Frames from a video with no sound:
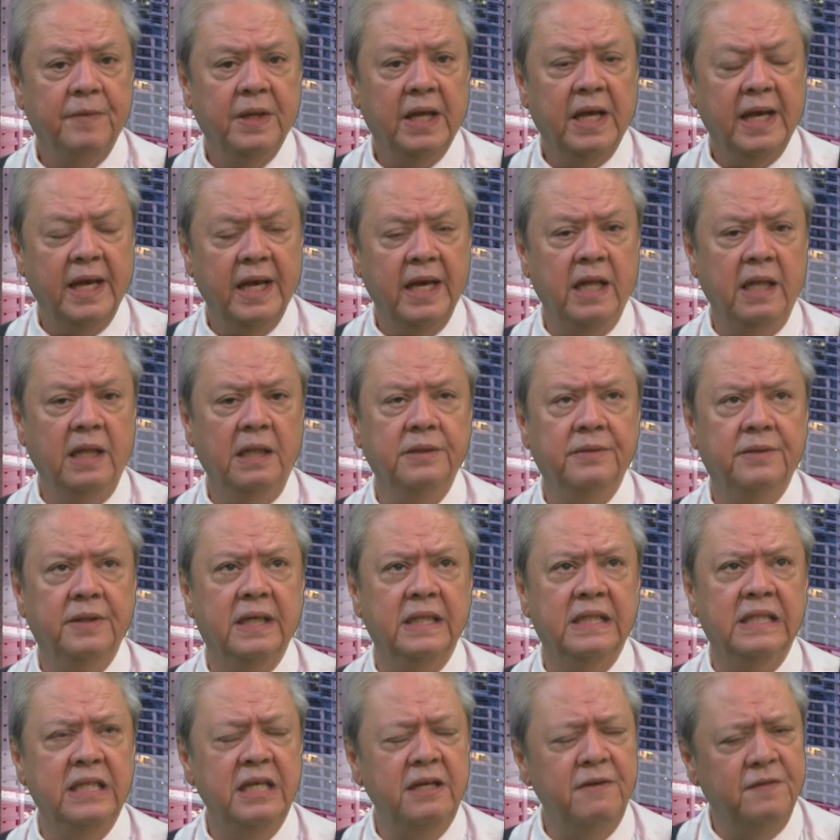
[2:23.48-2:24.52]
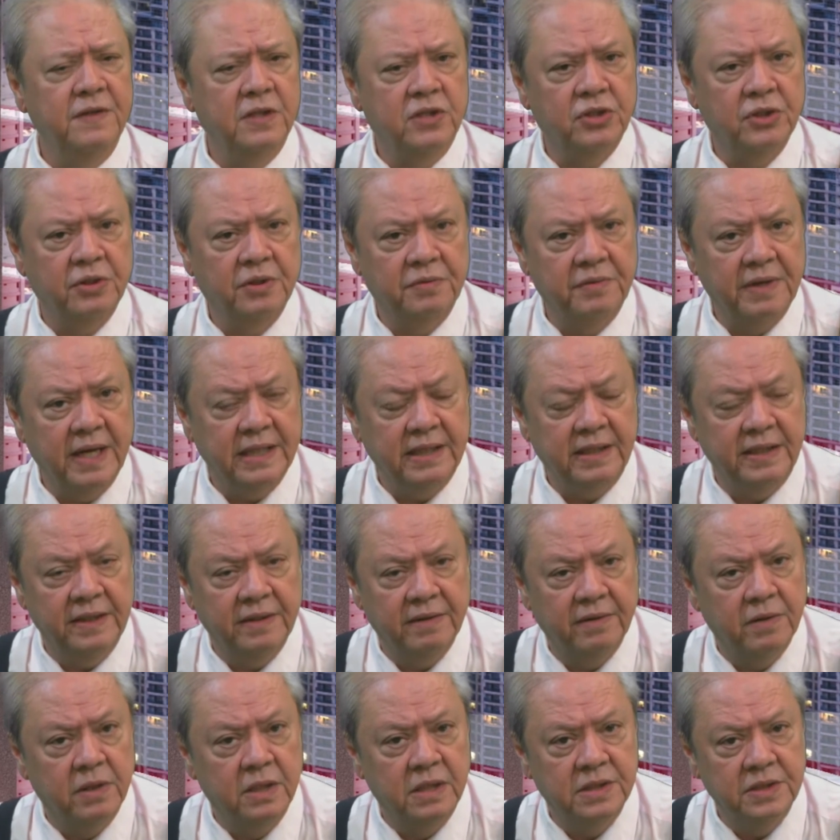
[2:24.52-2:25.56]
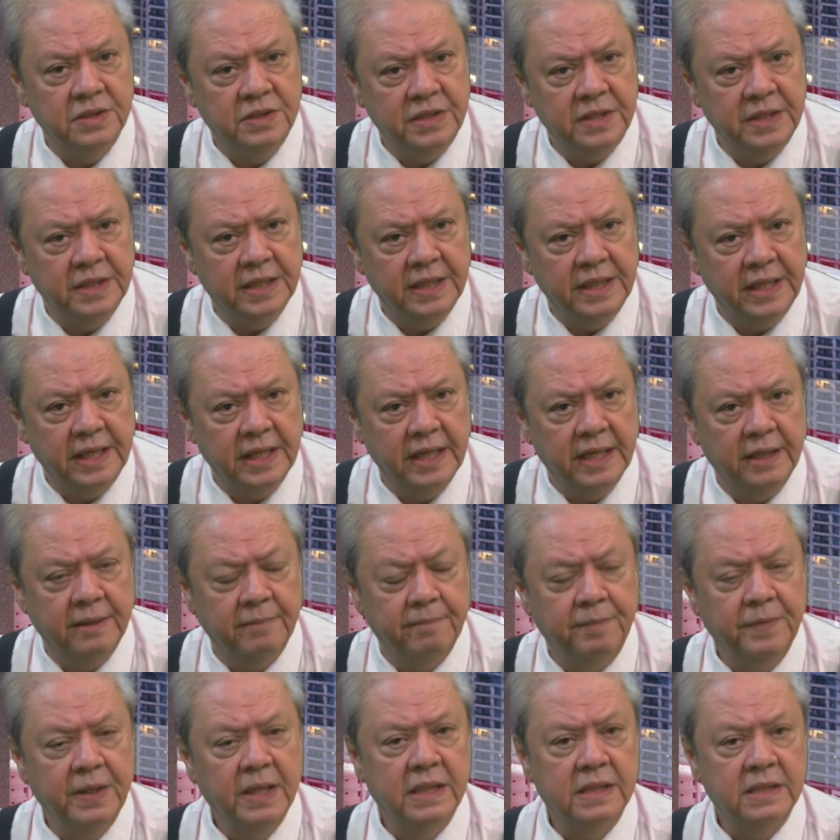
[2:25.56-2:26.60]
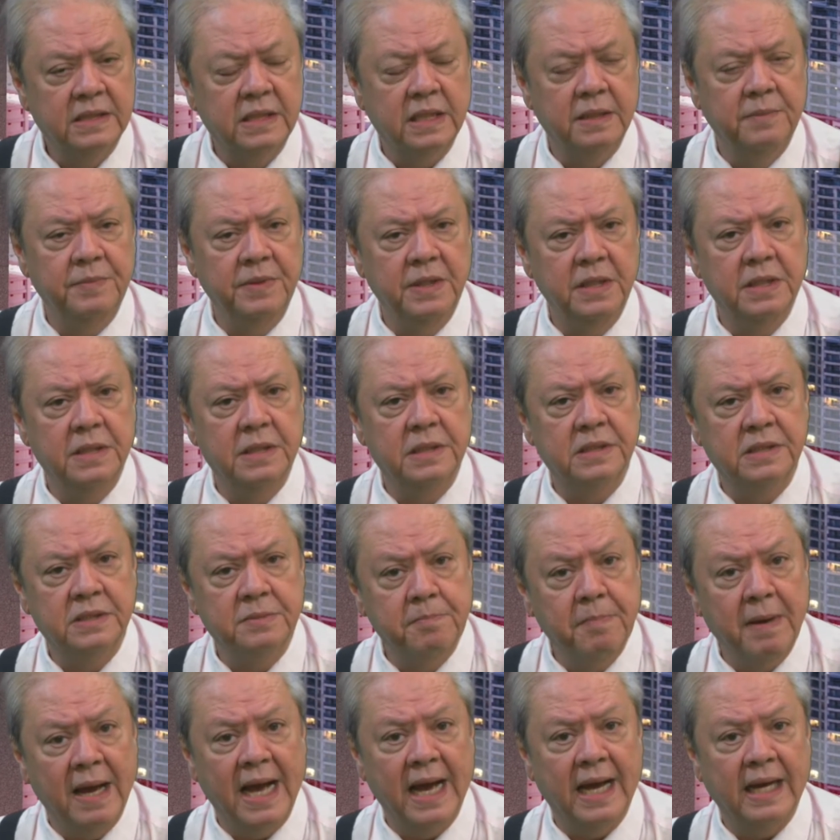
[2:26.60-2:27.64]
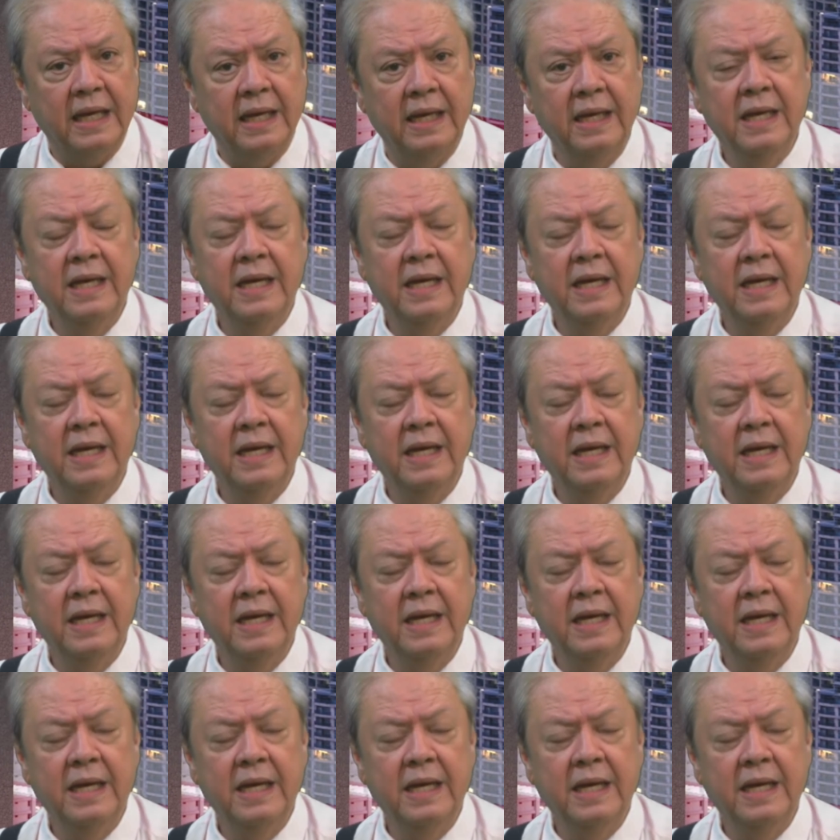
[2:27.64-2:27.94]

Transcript: held a TV show right here on GNN some years back,